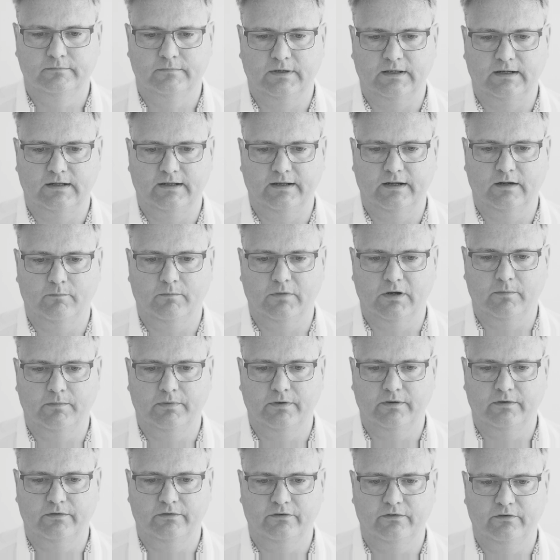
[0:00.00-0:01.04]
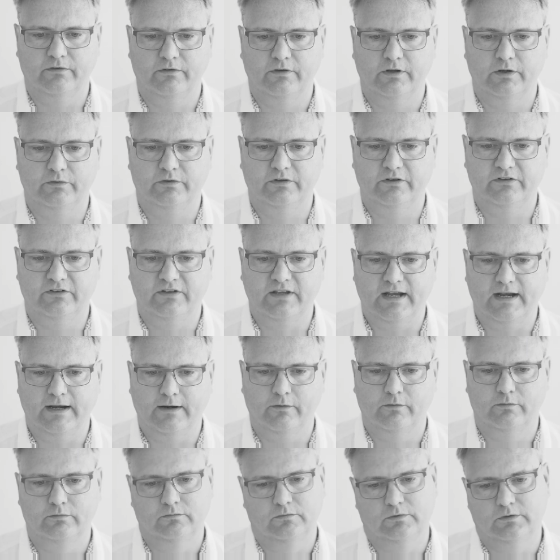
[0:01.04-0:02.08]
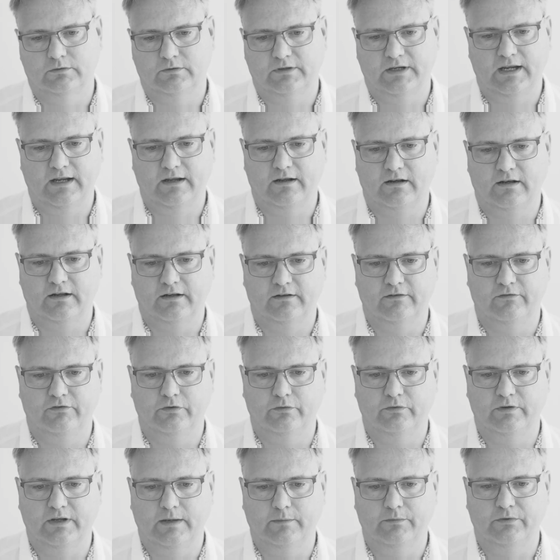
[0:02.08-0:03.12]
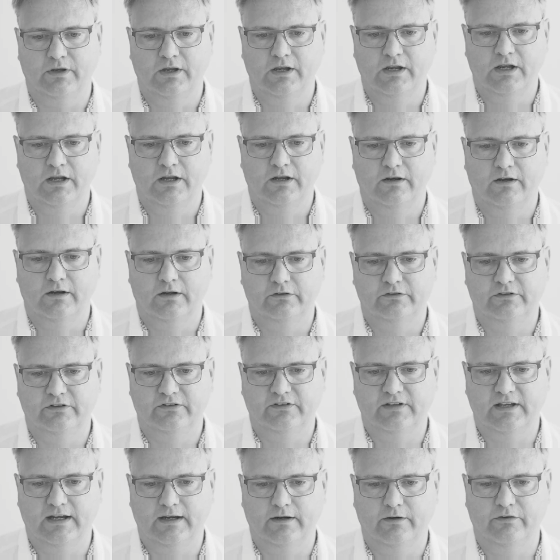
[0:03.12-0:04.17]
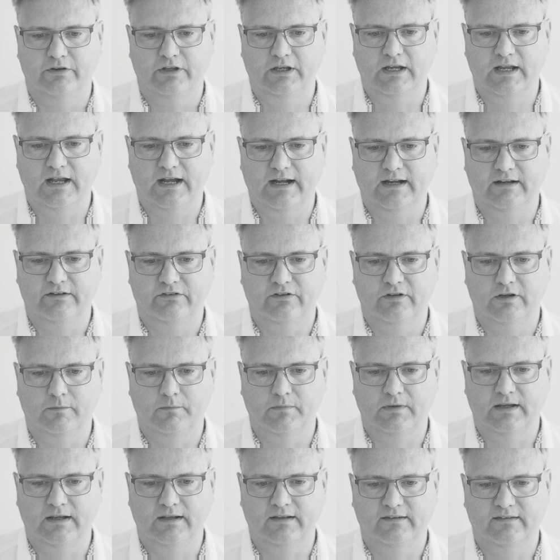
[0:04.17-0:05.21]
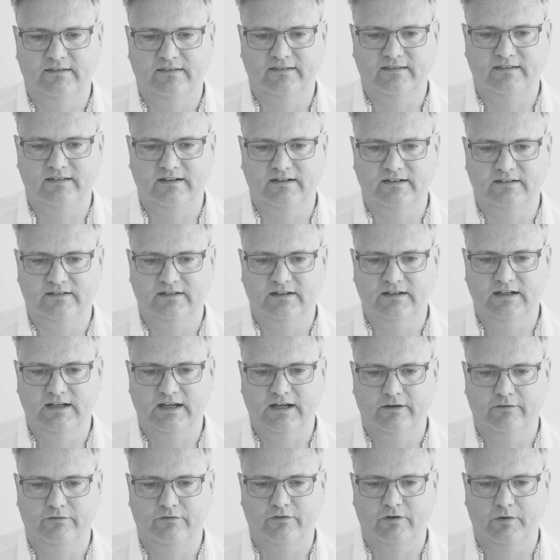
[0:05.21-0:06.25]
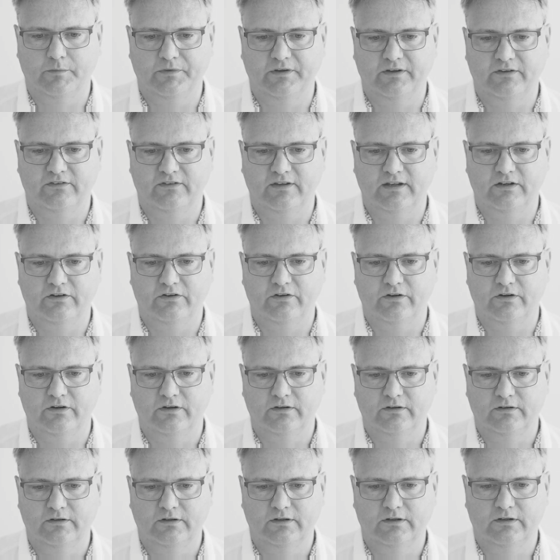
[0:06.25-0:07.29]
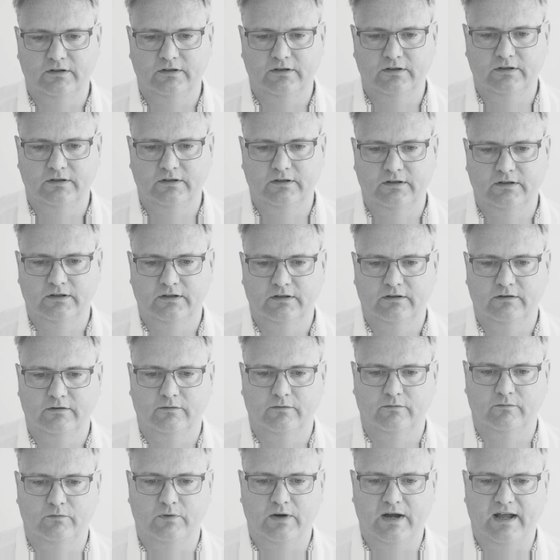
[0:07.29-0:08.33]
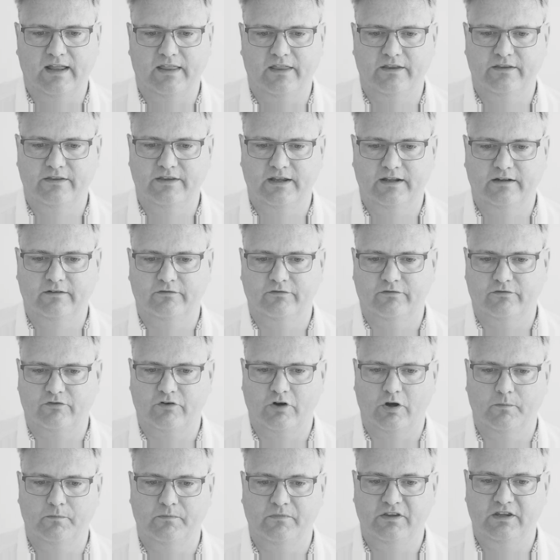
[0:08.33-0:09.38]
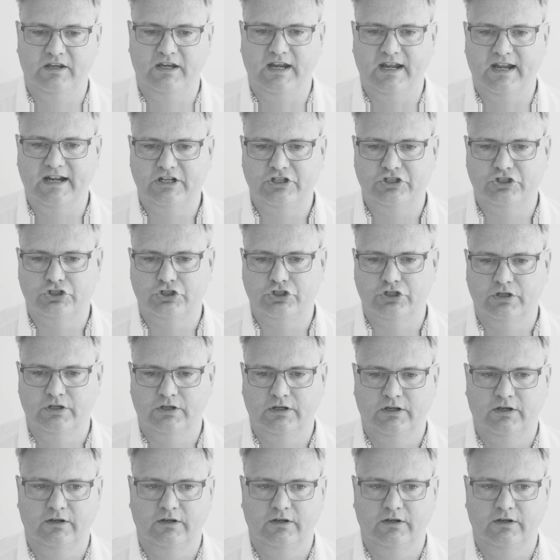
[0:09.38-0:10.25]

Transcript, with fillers: I click on Bob. Notice how yeah, I clicked a few times. Notice how the item is starting out from the center rather than from the edge.